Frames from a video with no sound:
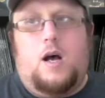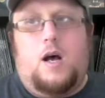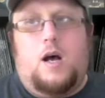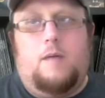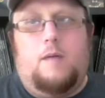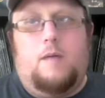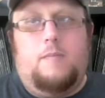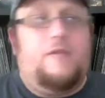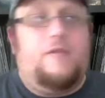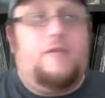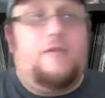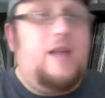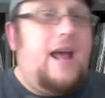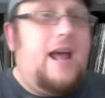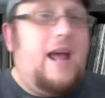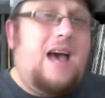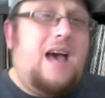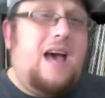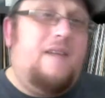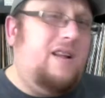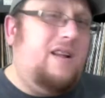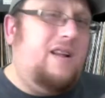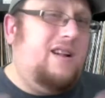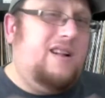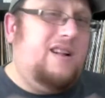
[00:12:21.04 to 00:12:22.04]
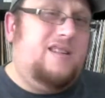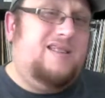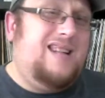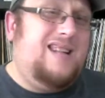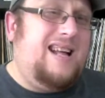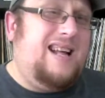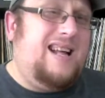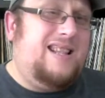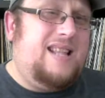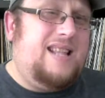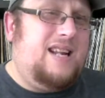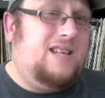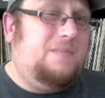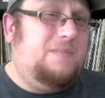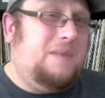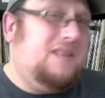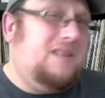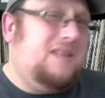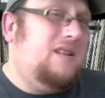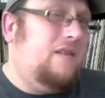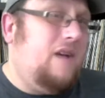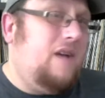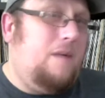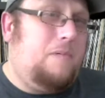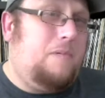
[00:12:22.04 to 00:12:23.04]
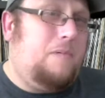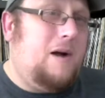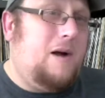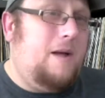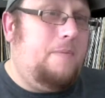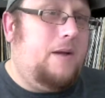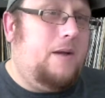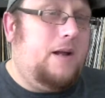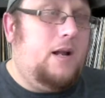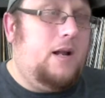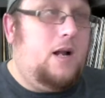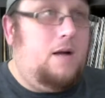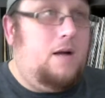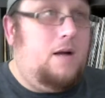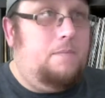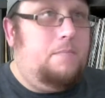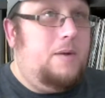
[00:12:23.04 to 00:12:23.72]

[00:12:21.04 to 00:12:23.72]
If they have it and it's not that expensive, I'll probably pick it up,